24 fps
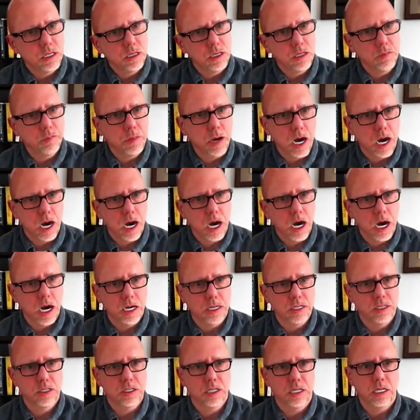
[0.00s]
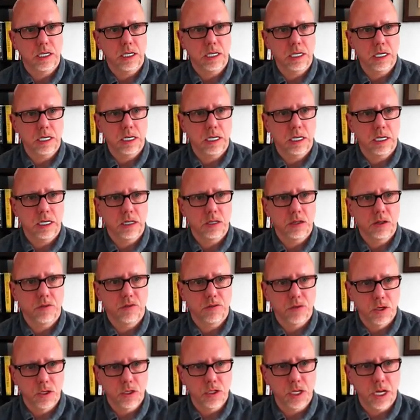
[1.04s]
the pods in the
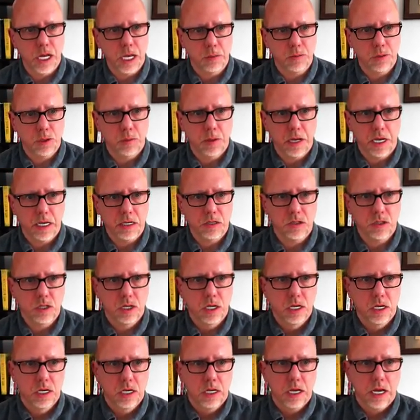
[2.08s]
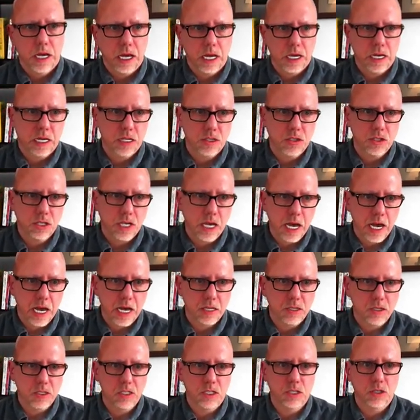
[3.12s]
first namespace,
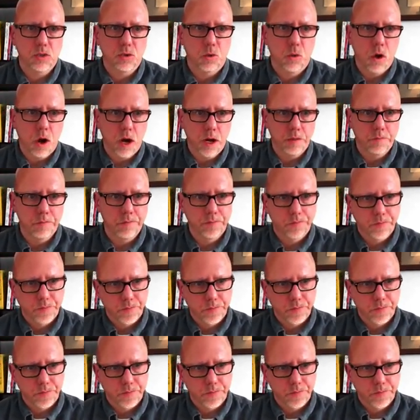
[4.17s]
ns-cas-sys1.